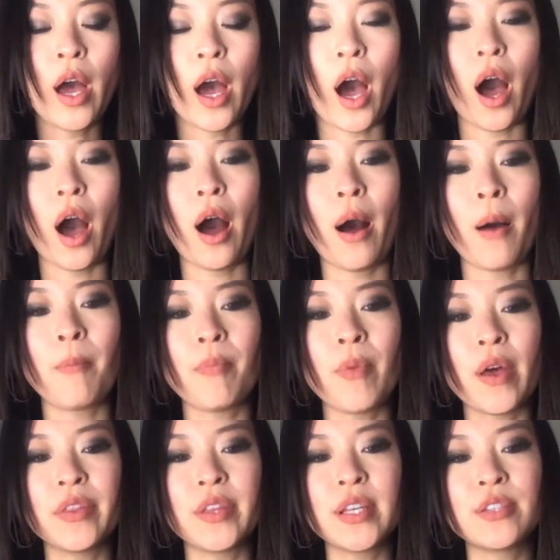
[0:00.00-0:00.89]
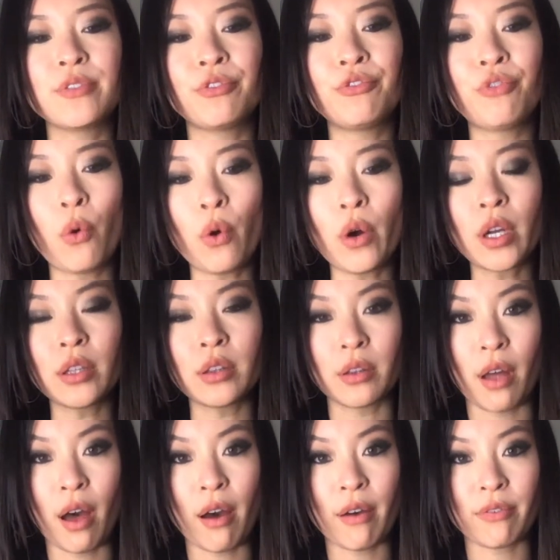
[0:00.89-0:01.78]
um, these four
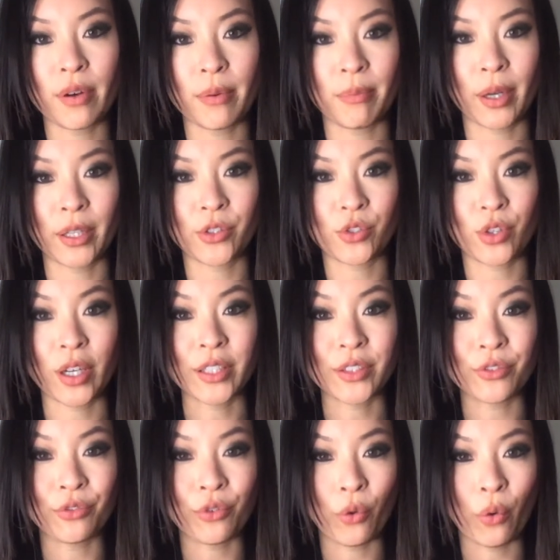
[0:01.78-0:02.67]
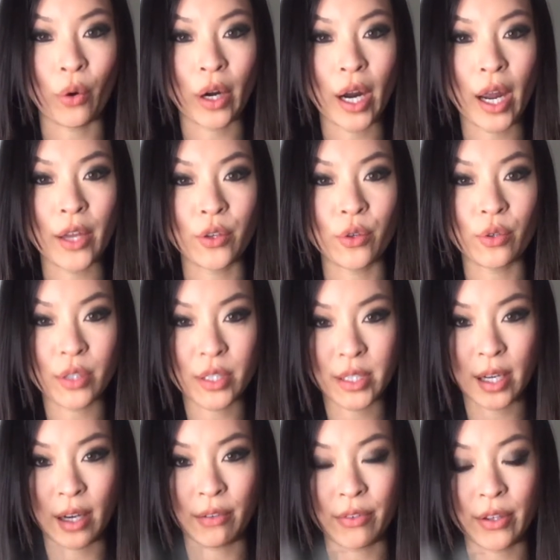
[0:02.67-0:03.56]
love mantras for
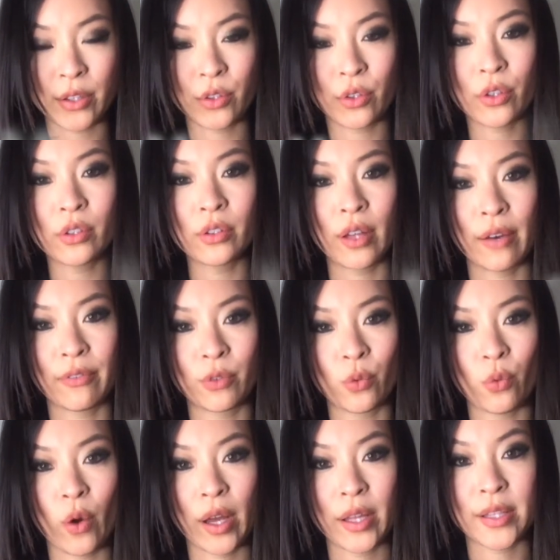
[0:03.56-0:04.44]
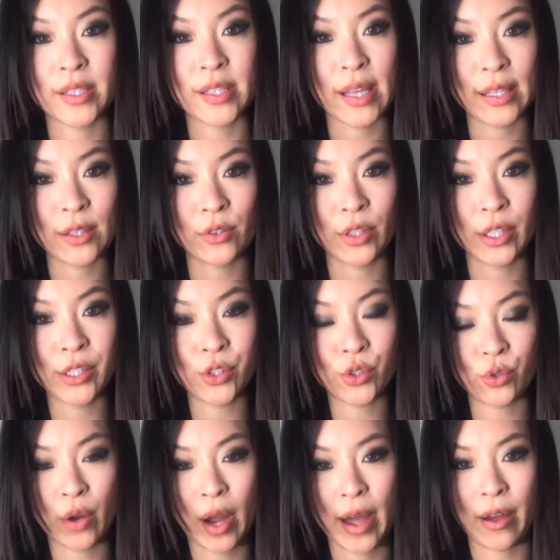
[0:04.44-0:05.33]
yourself and your loved ones that you can
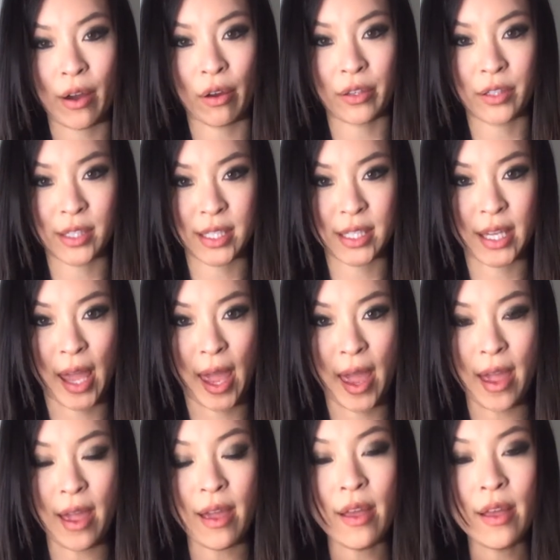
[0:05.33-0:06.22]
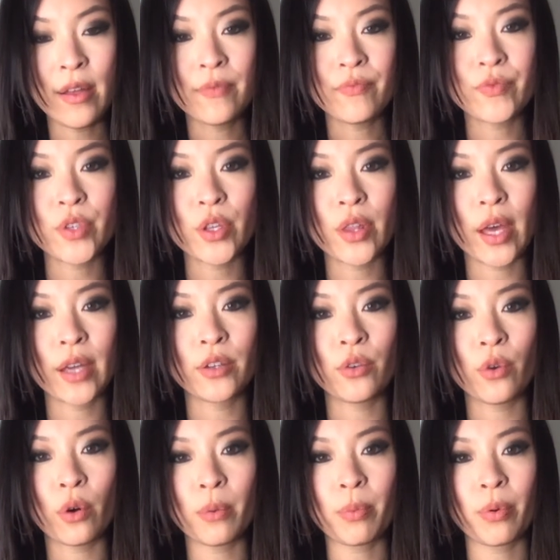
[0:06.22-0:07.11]
try on today so that
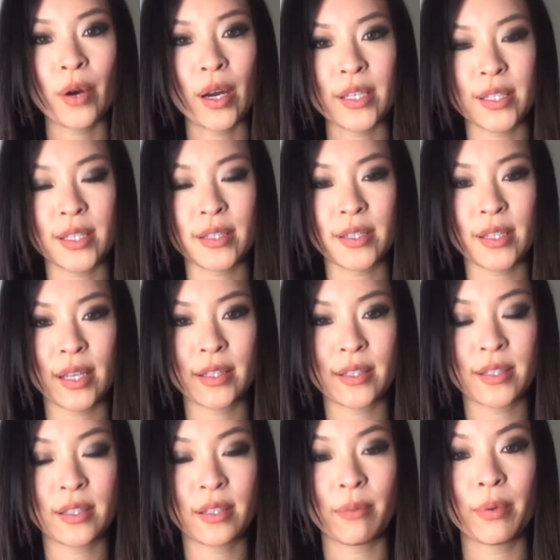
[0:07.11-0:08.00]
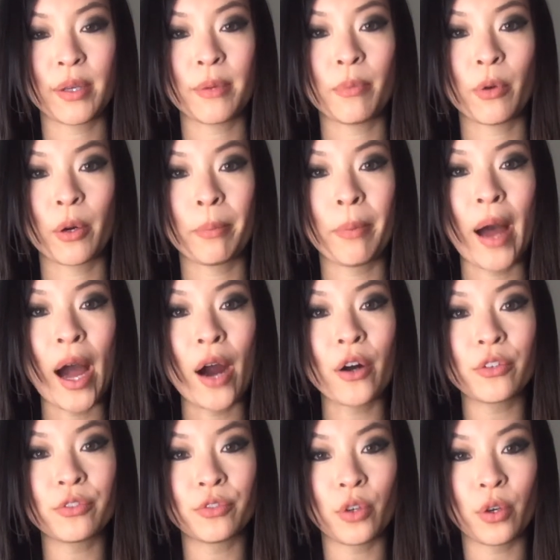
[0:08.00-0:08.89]
your presence gets to be more
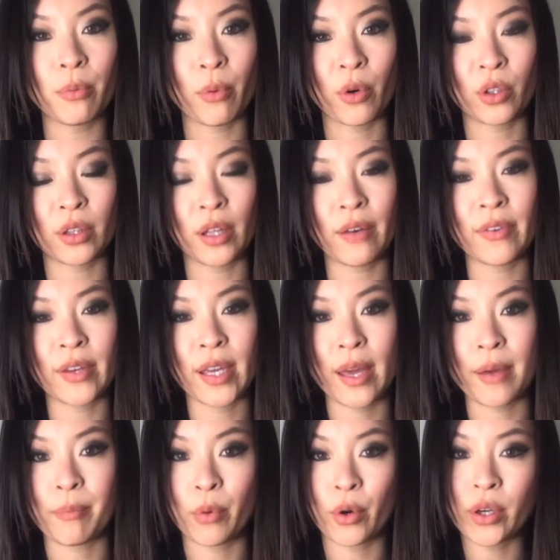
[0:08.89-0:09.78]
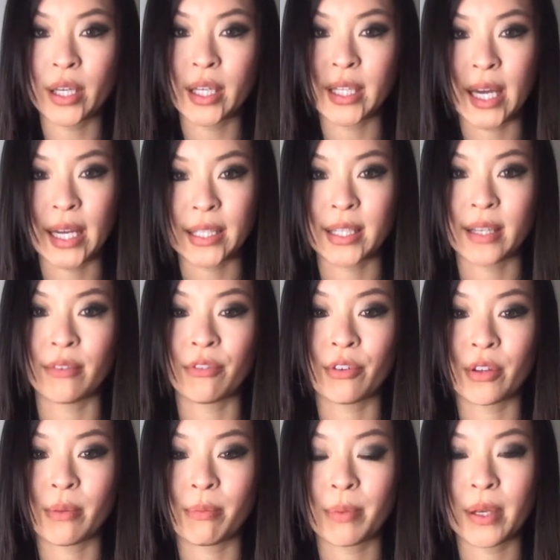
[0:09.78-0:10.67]
powerful, more loving, and more connecting
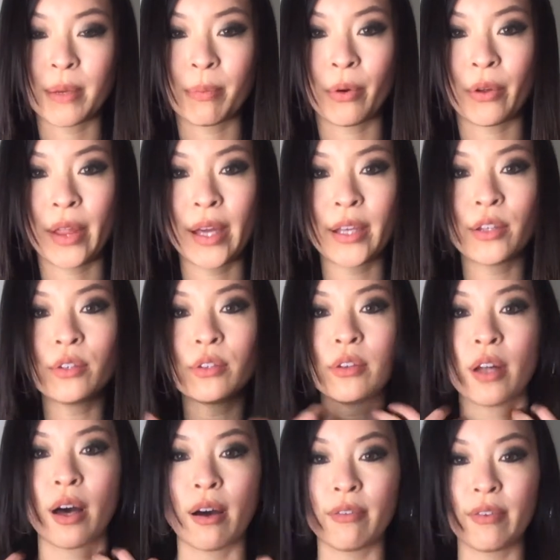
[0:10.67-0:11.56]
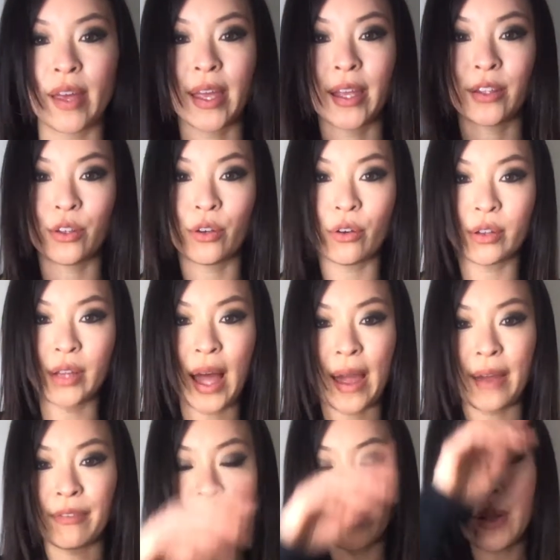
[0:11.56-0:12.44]
for the people that you love in your
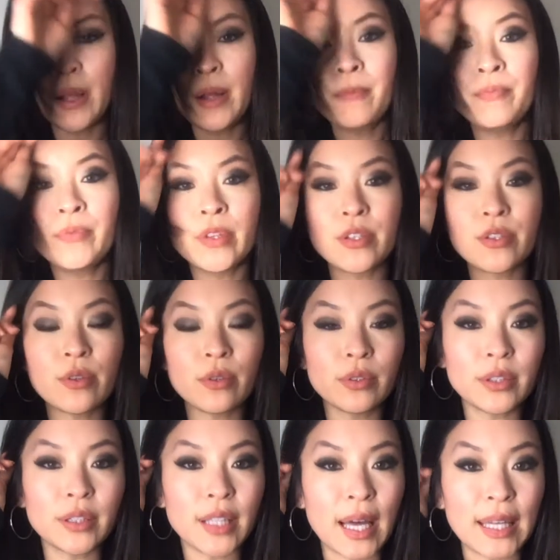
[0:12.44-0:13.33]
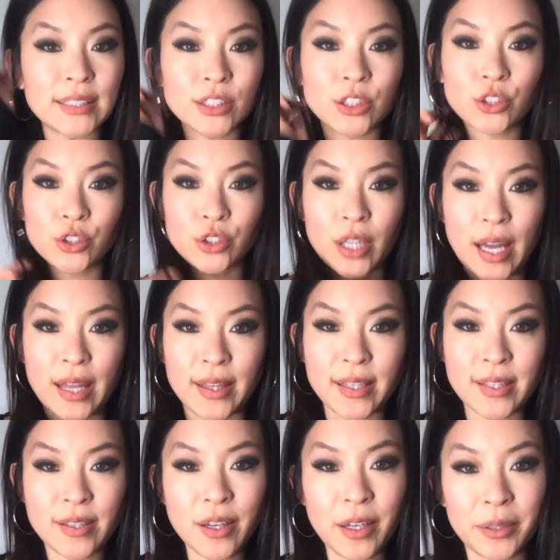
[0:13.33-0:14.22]
life. So let's try
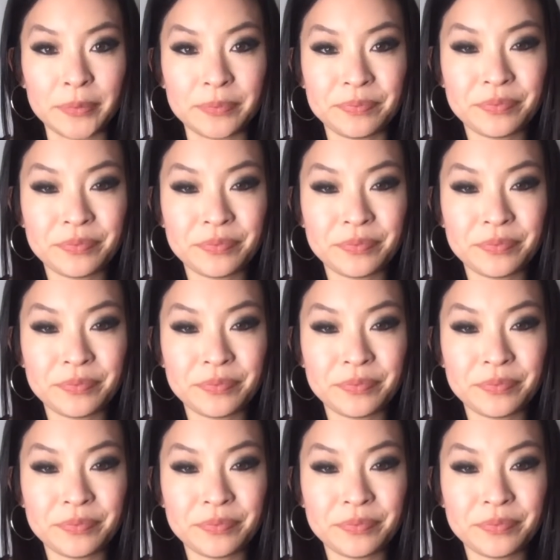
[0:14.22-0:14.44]
this on.